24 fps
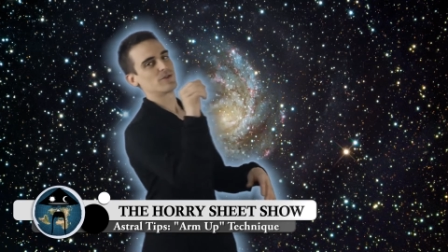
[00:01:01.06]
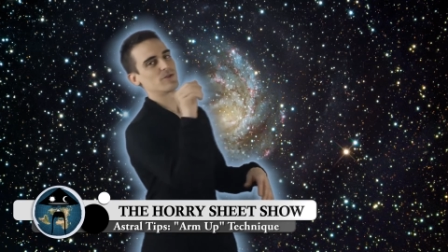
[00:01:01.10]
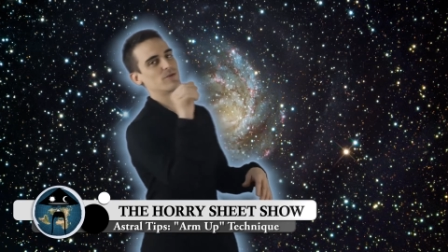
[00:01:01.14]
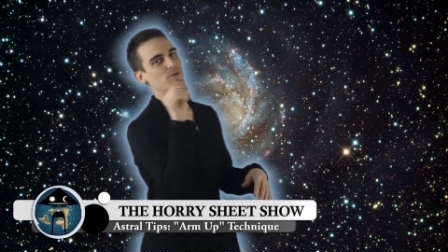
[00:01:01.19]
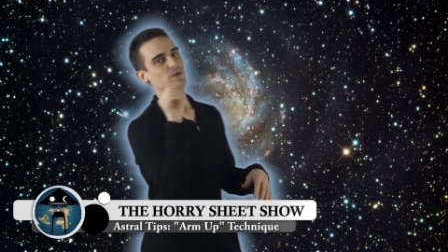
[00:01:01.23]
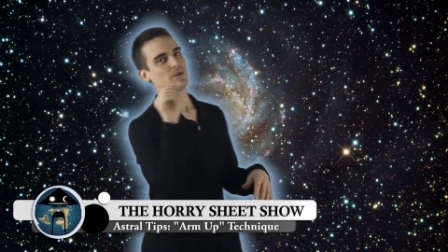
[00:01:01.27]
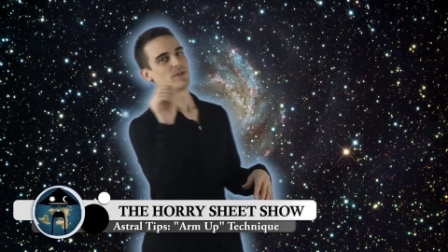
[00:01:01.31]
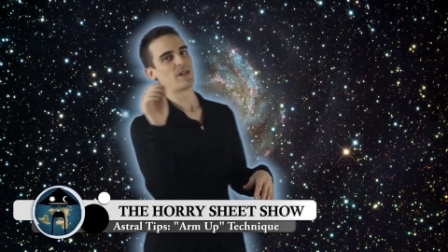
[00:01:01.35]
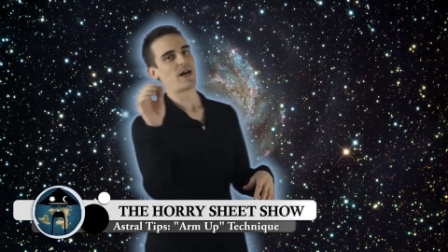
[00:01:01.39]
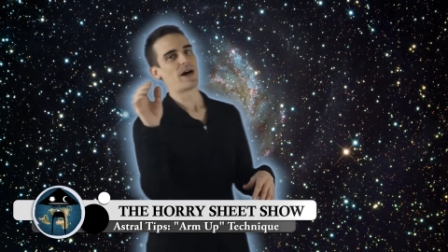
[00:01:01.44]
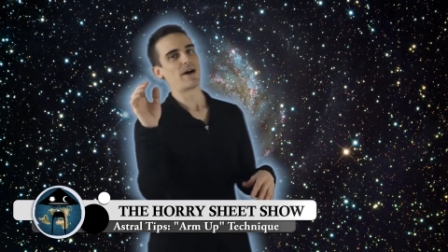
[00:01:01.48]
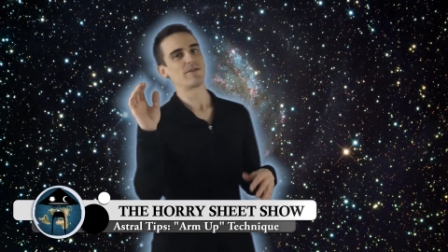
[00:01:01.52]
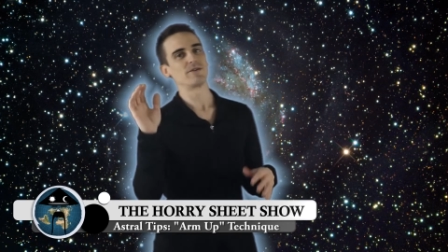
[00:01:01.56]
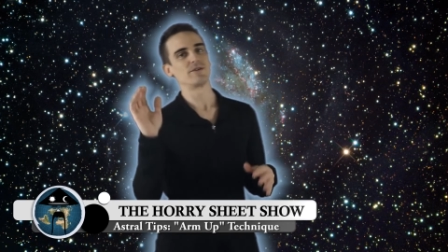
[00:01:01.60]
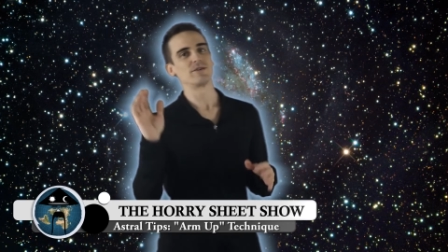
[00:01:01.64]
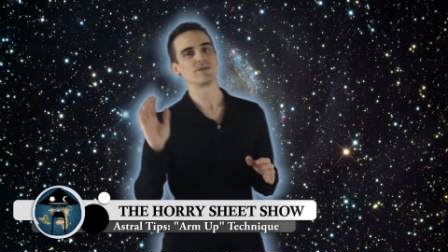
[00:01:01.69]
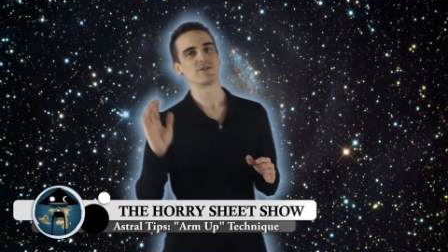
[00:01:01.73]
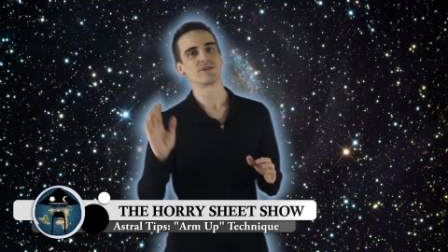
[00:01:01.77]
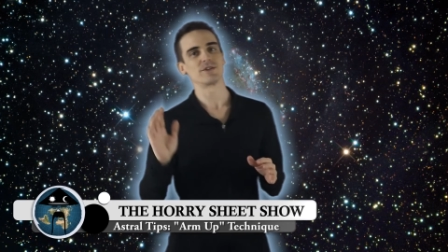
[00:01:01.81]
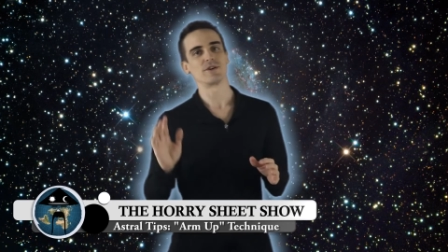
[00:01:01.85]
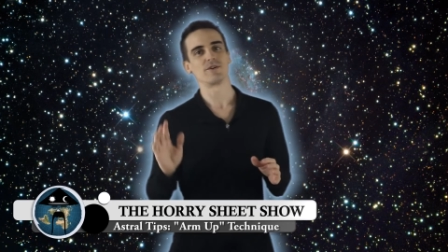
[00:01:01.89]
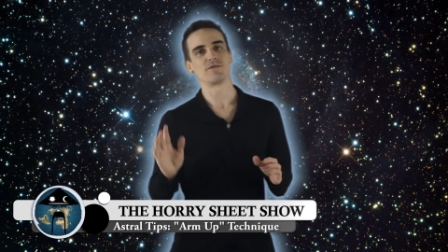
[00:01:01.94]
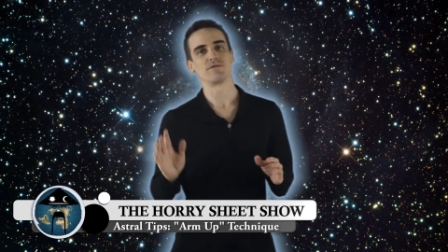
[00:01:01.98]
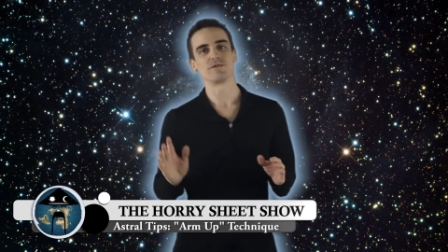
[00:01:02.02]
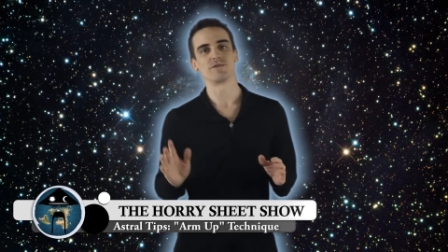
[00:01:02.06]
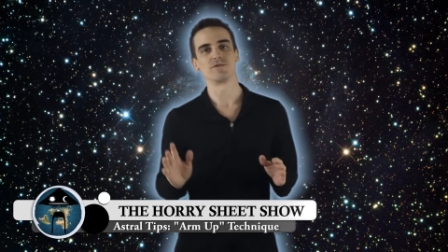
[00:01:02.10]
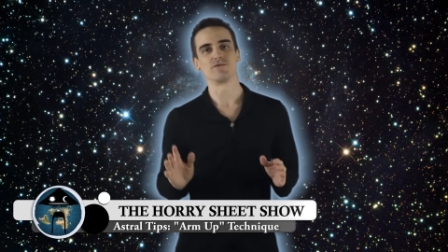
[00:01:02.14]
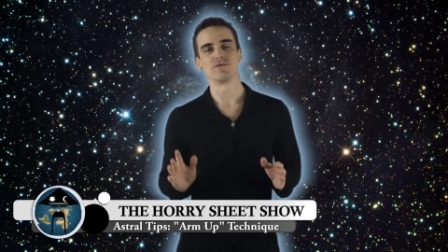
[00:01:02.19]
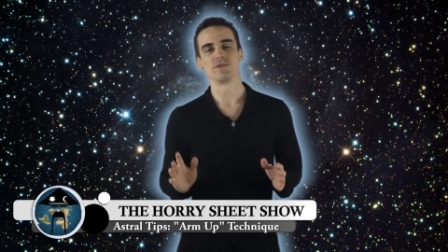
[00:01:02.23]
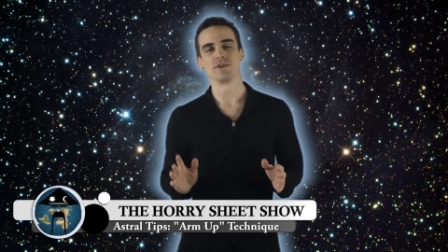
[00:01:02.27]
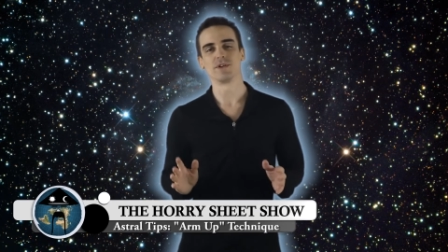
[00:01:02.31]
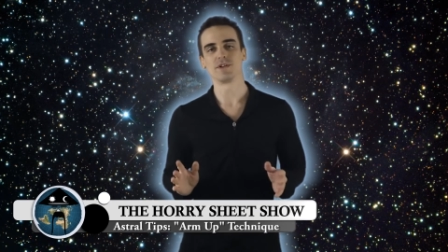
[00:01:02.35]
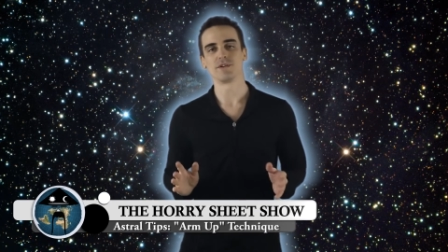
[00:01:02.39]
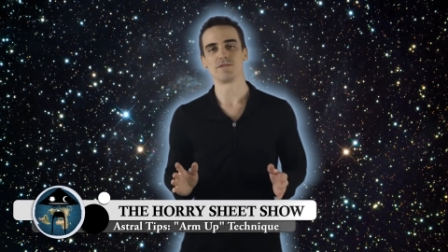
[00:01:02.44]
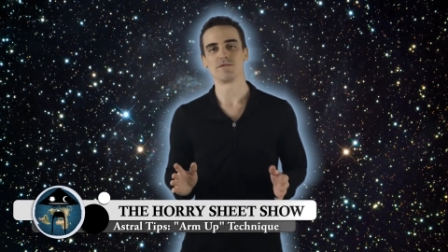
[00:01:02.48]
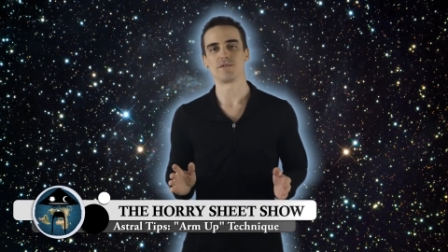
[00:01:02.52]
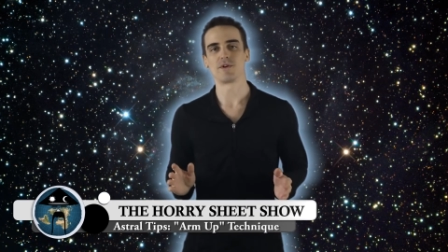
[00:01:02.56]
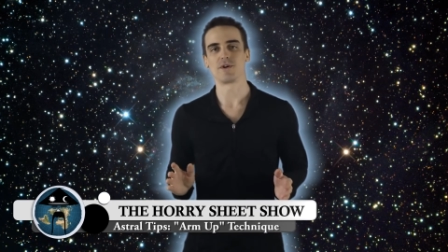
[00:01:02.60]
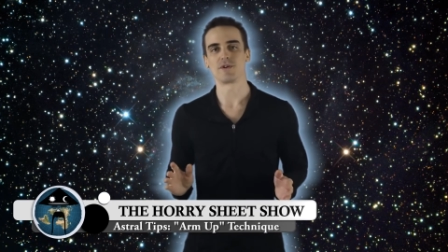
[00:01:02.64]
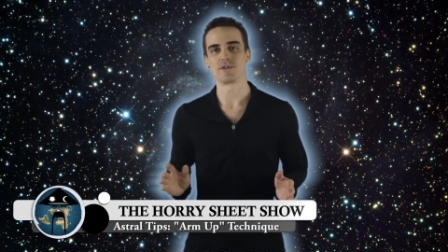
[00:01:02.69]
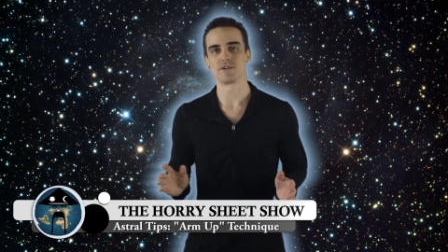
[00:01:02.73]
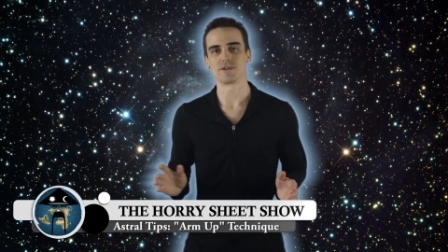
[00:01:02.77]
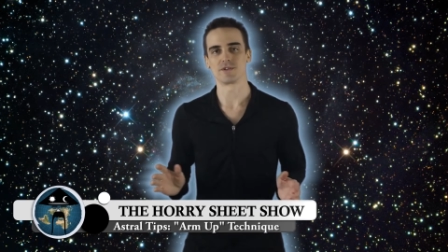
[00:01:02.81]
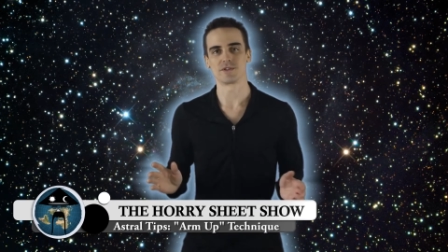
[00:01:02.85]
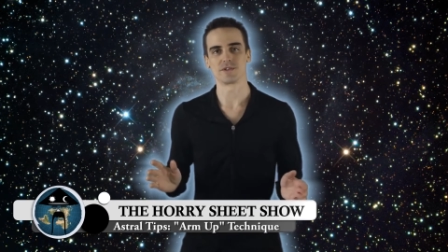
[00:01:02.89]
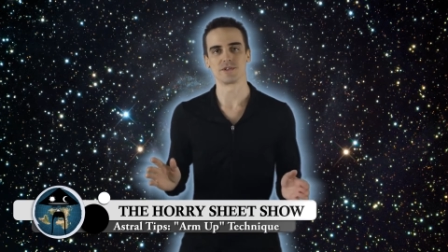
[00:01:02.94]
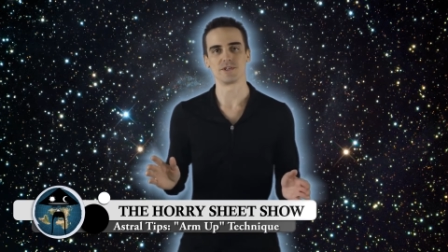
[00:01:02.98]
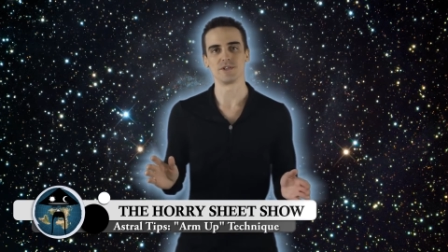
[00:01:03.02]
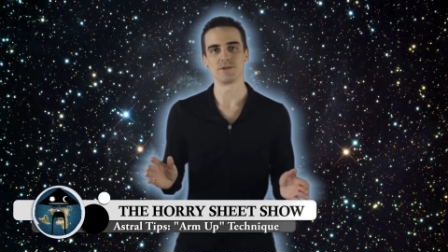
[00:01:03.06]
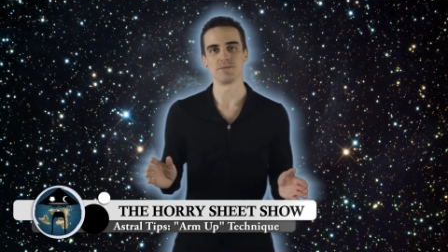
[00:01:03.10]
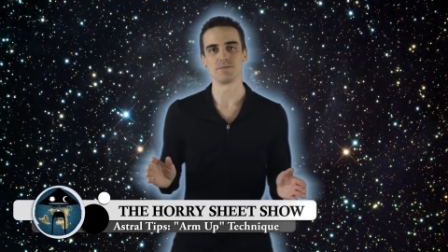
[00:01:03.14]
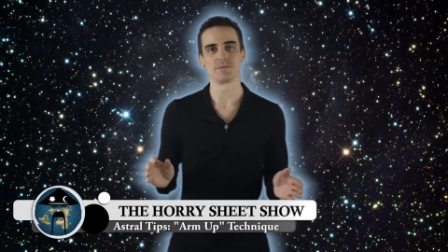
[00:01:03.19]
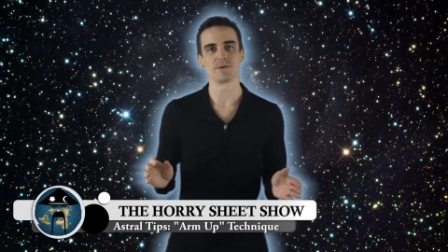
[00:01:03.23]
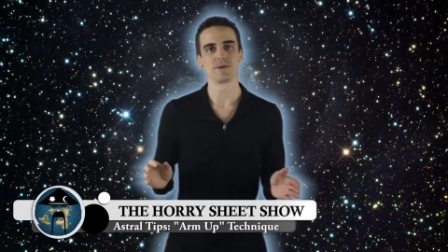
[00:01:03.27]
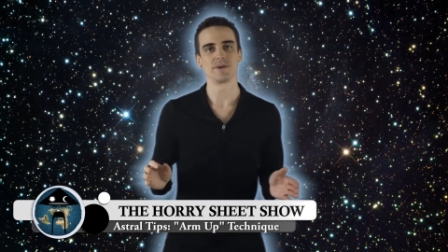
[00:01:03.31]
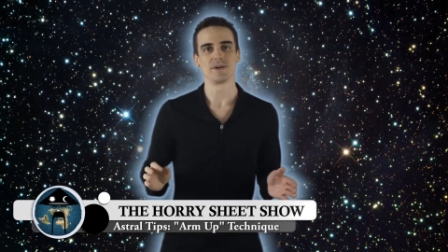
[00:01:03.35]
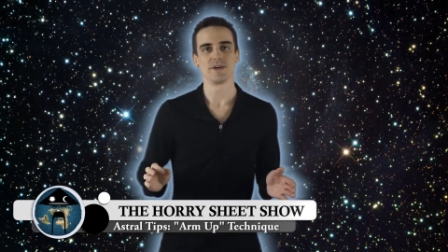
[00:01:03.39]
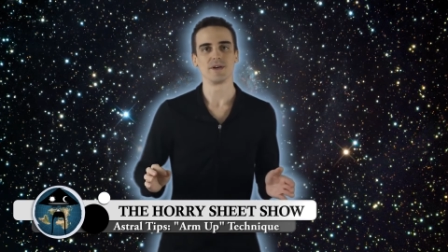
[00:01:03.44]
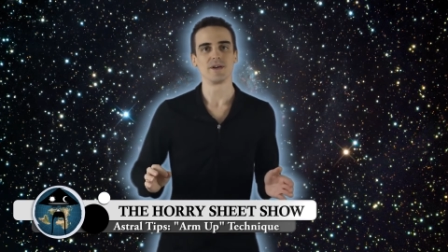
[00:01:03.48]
to allow yourself to really fall asleep